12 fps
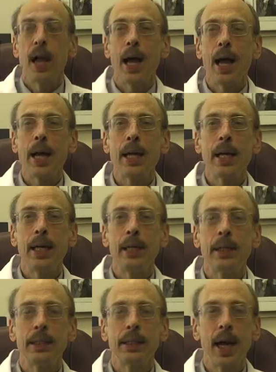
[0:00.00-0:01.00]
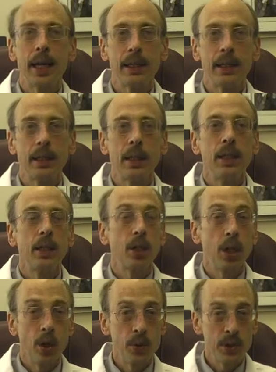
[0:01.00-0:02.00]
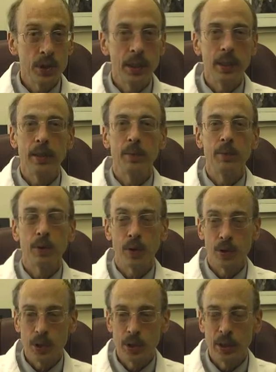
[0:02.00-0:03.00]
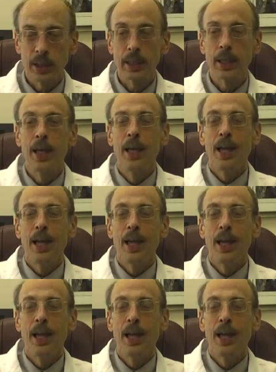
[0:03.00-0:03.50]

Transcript: I had gotten close to him personally.